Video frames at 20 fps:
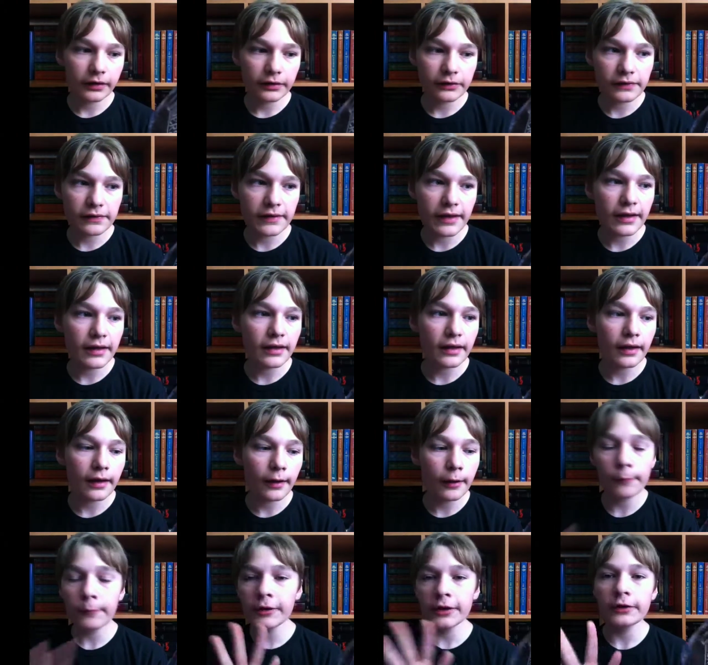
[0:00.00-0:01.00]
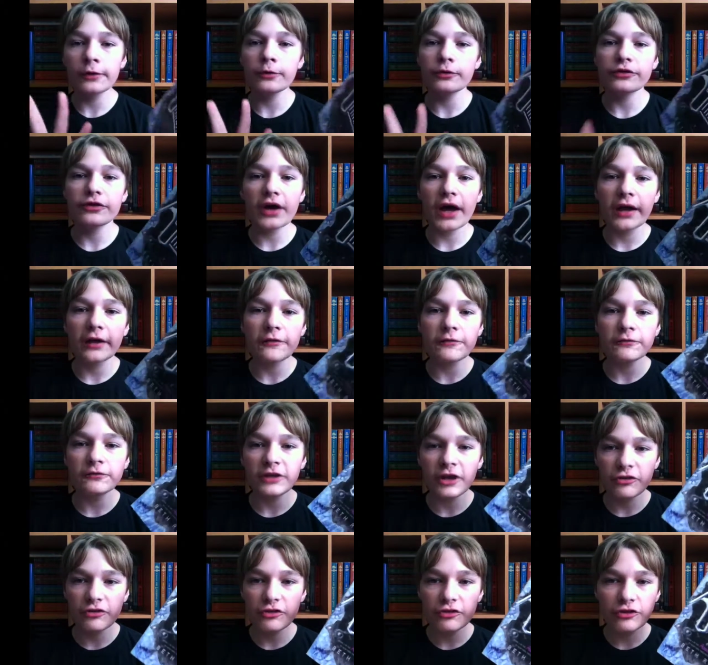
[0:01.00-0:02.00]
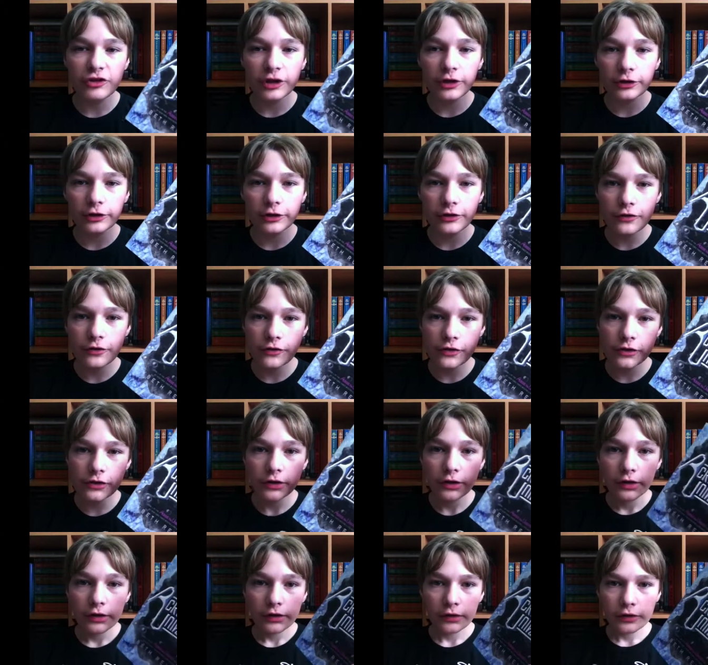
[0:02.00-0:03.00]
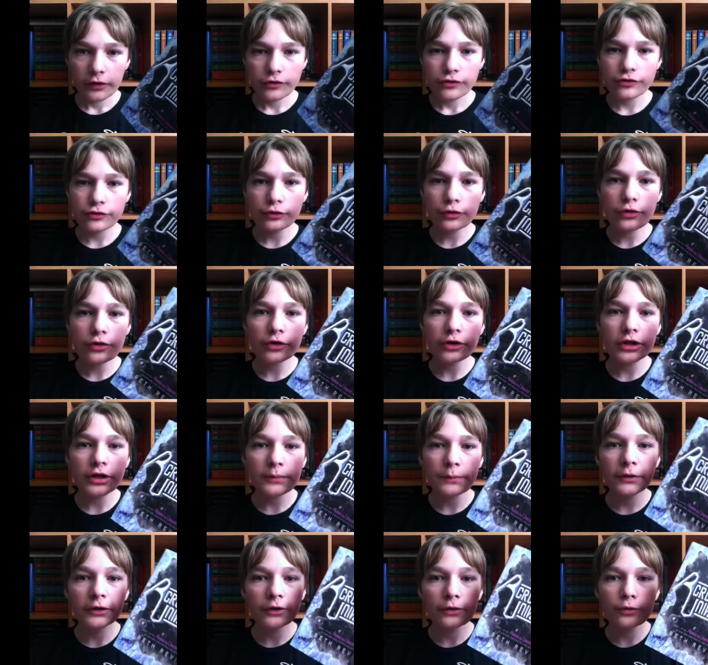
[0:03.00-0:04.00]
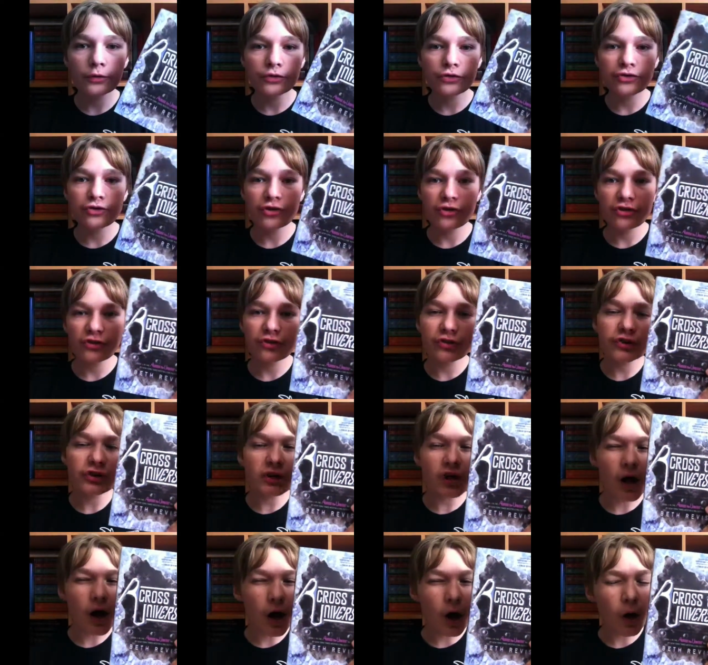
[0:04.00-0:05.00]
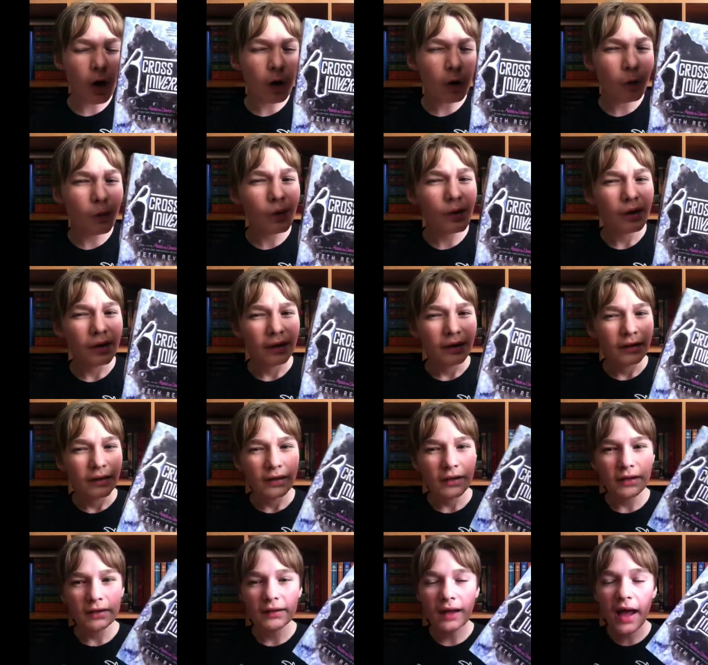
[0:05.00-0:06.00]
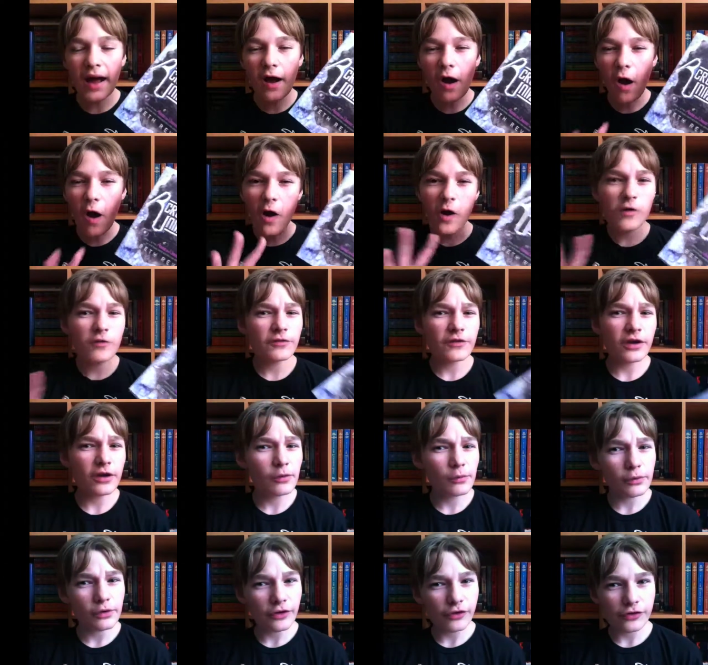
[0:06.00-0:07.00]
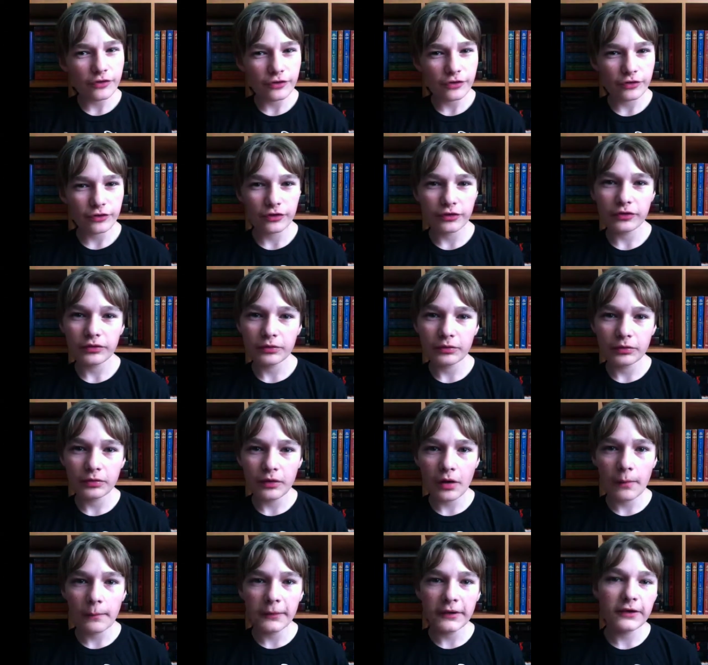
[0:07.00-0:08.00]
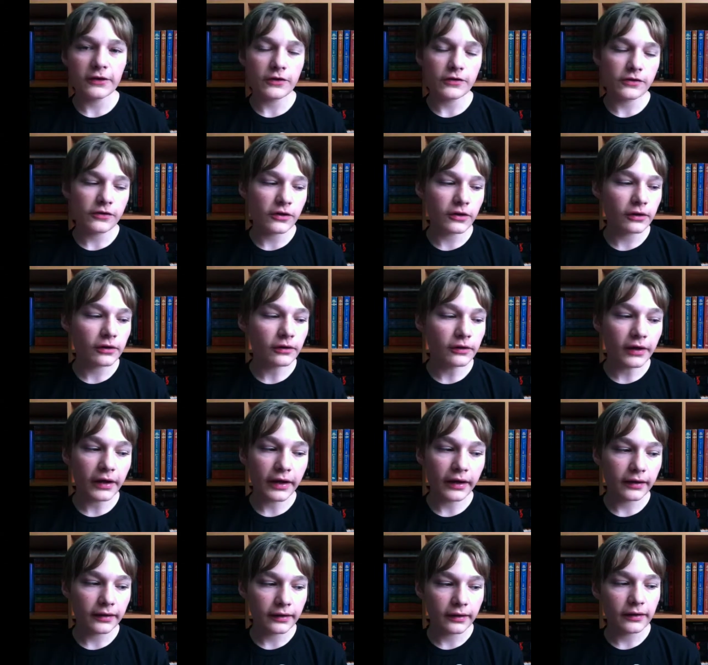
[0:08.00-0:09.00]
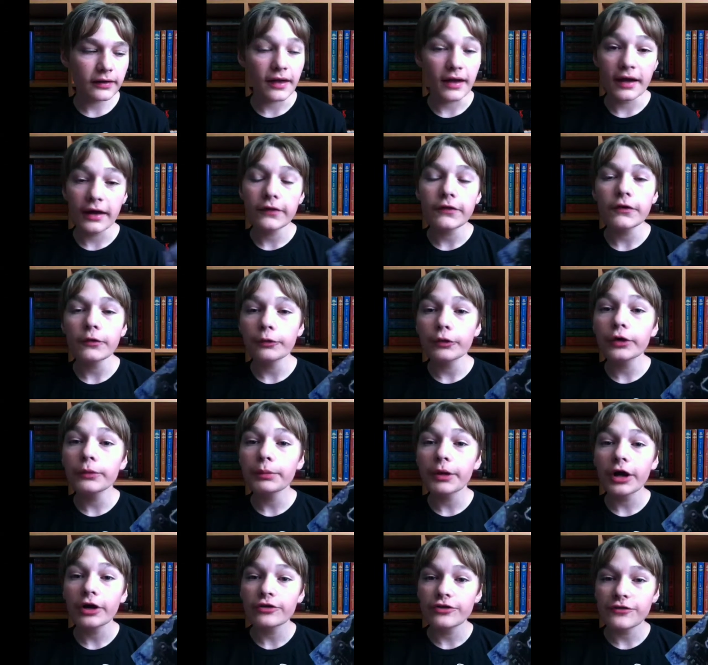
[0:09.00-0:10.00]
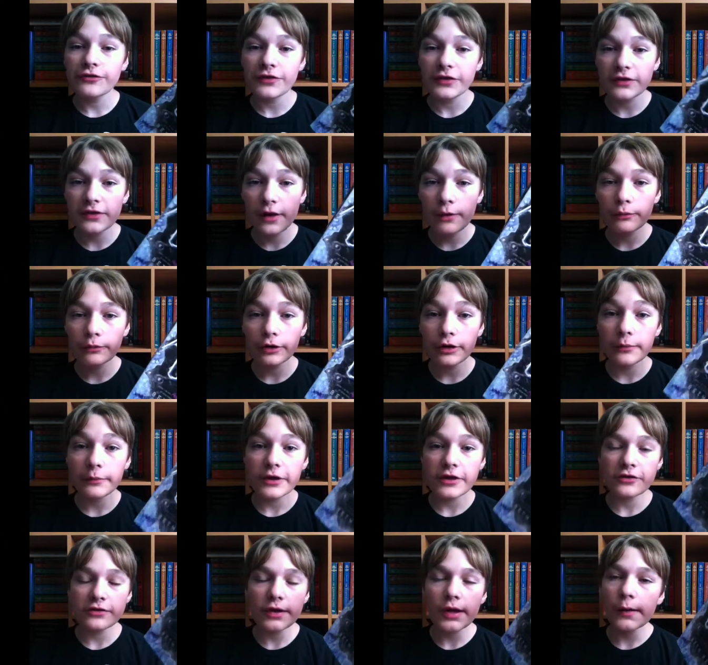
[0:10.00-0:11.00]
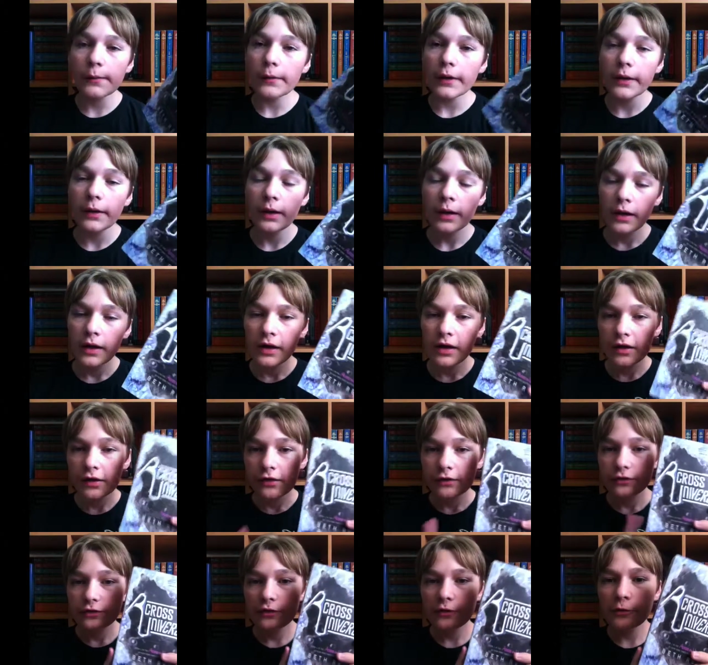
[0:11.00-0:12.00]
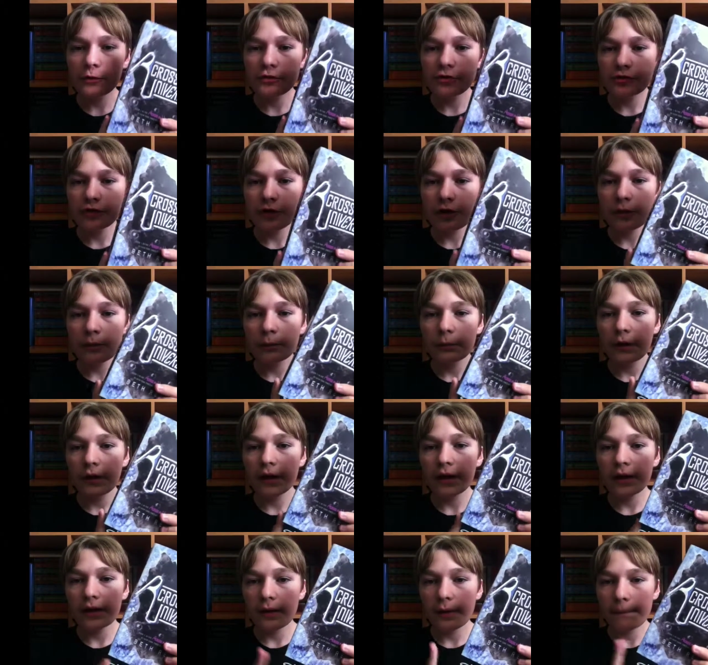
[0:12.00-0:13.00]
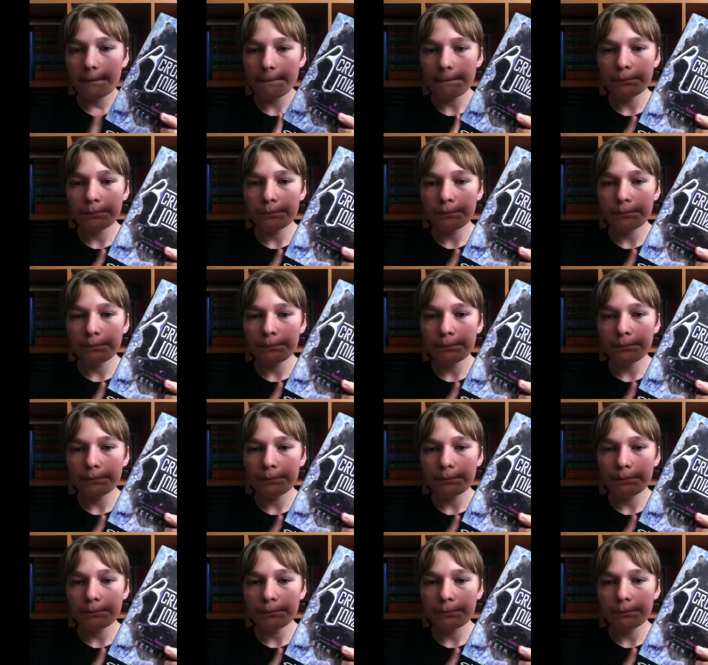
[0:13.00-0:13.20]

The, I mean, it was kind of necessary to the story, but it was just slow and not all of it was amazing. Like, yeah, there were parts of it that were amazing, but there was some, like,